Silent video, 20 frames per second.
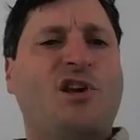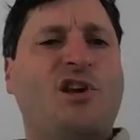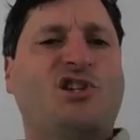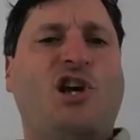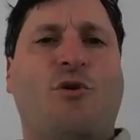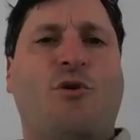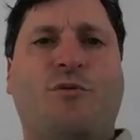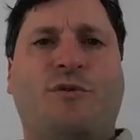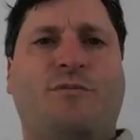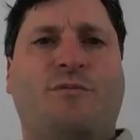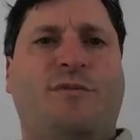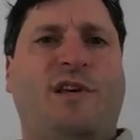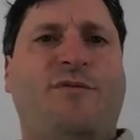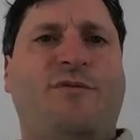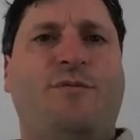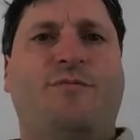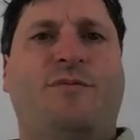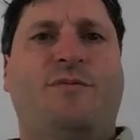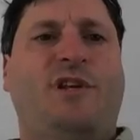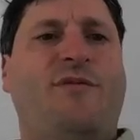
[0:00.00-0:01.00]
So
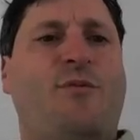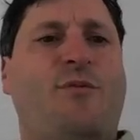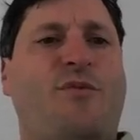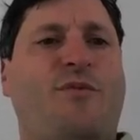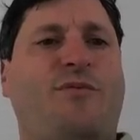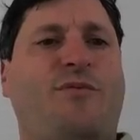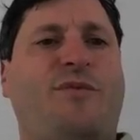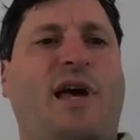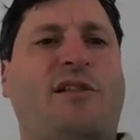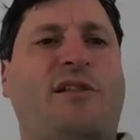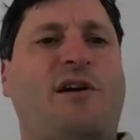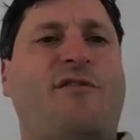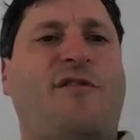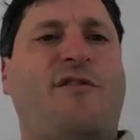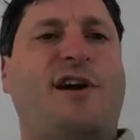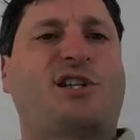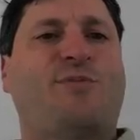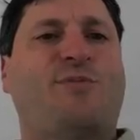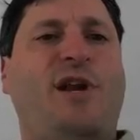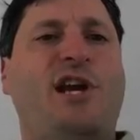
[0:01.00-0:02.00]
given that level of
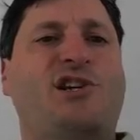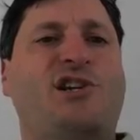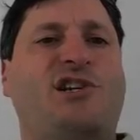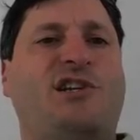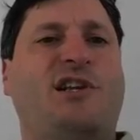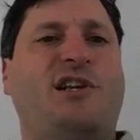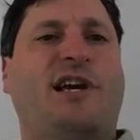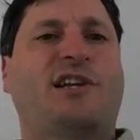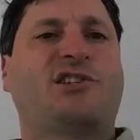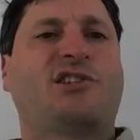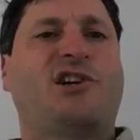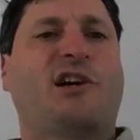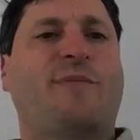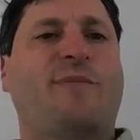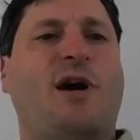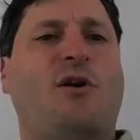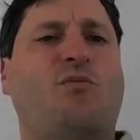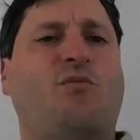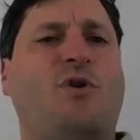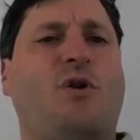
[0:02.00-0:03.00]
explanation, I can talk
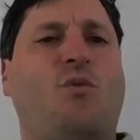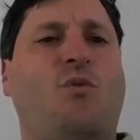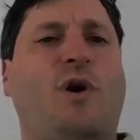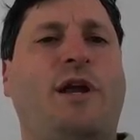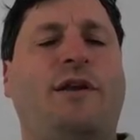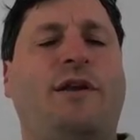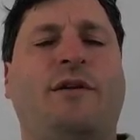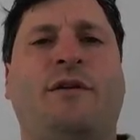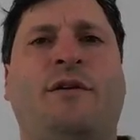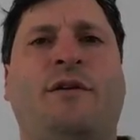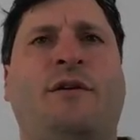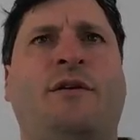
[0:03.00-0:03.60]
about, well, what